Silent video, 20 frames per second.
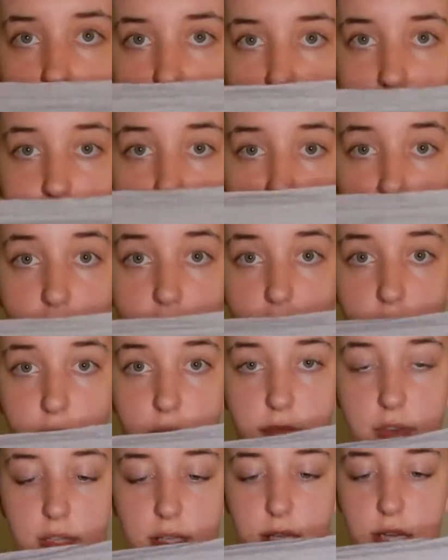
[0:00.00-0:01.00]
this is the bottom
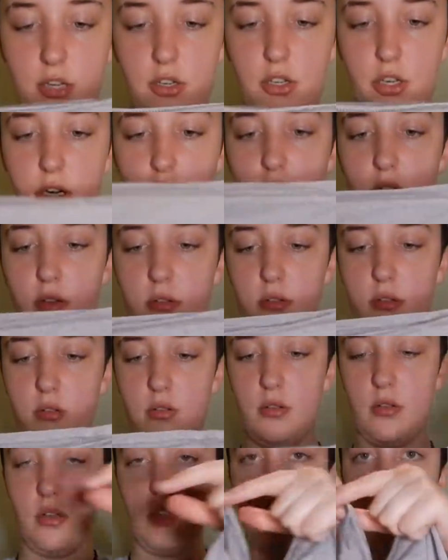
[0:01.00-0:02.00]
of the t-shirt,
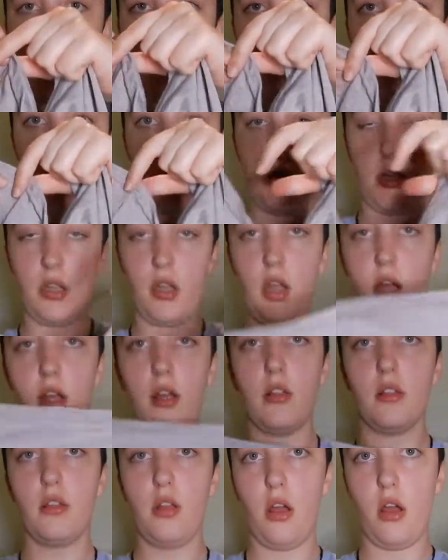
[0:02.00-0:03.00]
you're going to cut
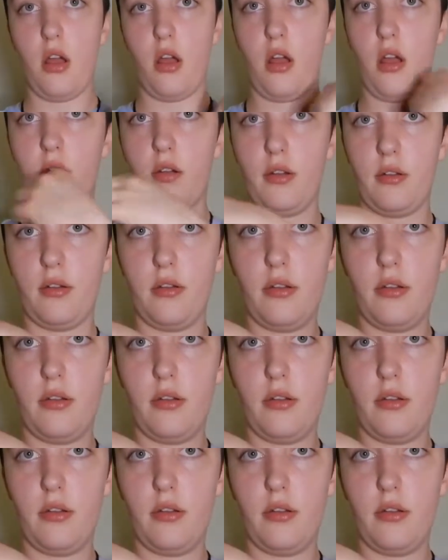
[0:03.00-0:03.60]
along